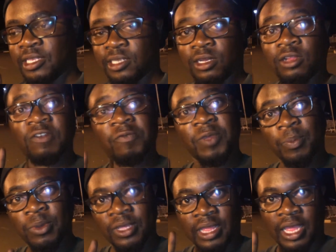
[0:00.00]
There's a lot of
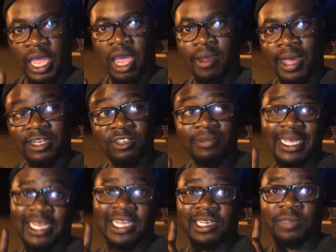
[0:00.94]
people in that area and you
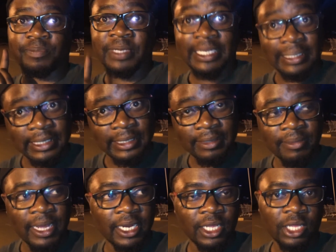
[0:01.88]
might end up hitting
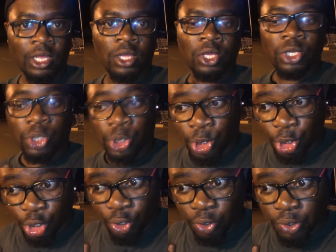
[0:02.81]
somebody.
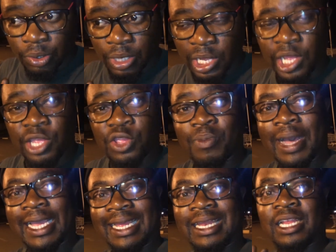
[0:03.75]
Two, you
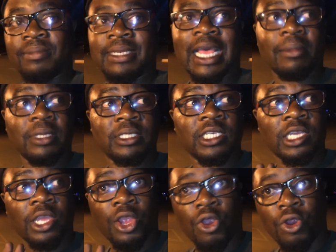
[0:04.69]
might end up
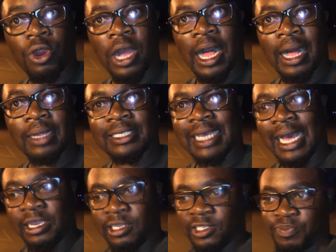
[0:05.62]
damaging your
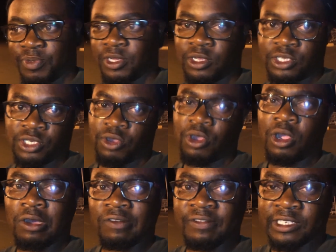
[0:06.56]
tires because you're
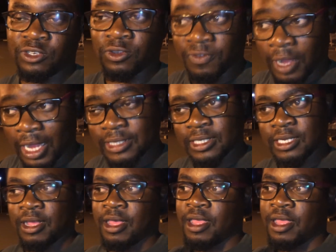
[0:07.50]
going over too fast.